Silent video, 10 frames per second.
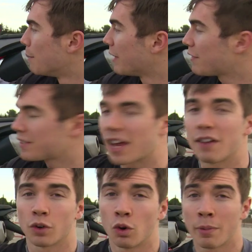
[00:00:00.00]
but they've
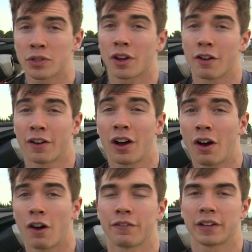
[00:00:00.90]
saved almost over
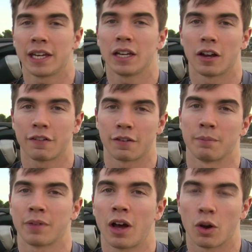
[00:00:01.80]
half a kilo
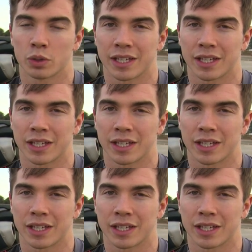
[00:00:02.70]
from the whole